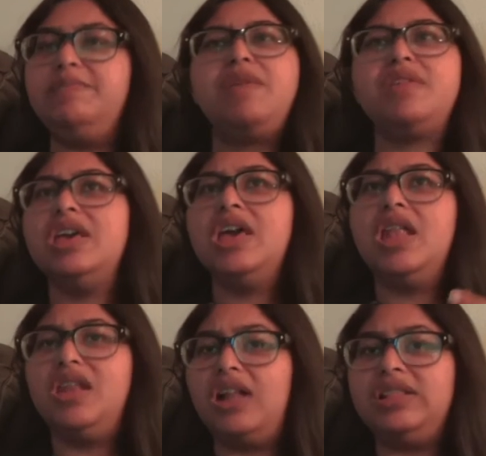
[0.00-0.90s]
Maybe
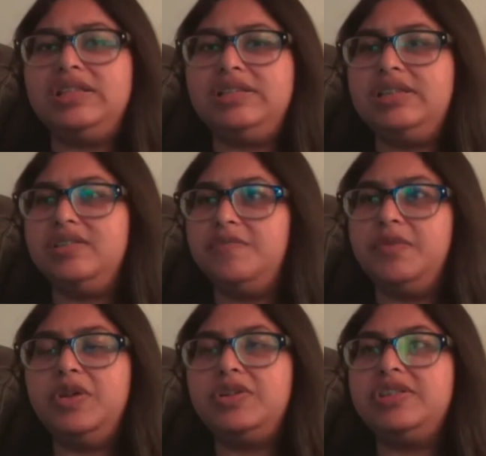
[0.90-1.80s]
not this season from
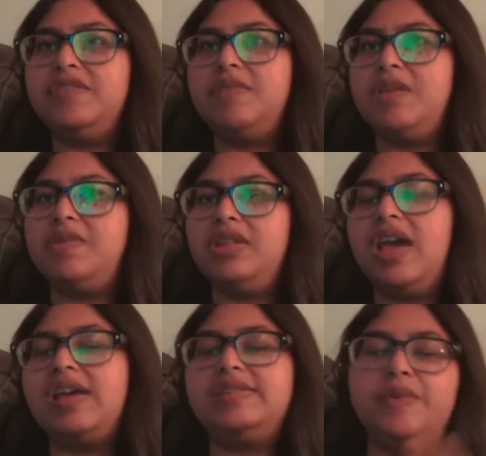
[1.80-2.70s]
the looks of it. Maybe in the
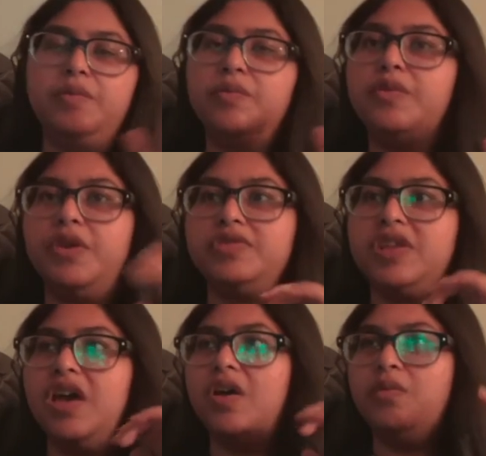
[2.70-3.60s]
next, but who knows?
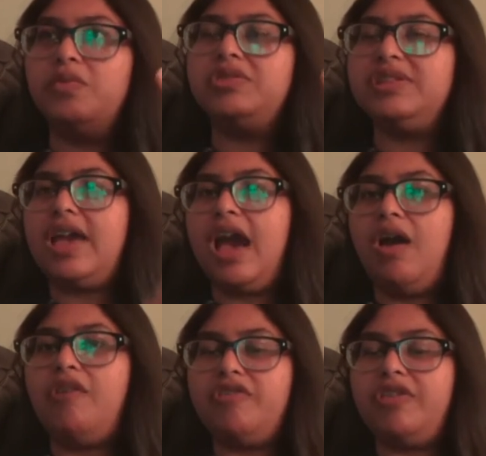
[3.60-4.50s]
We'll see how
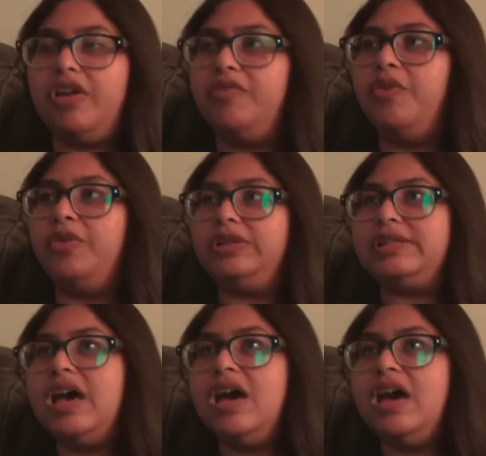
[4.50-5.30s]
everything unfolds.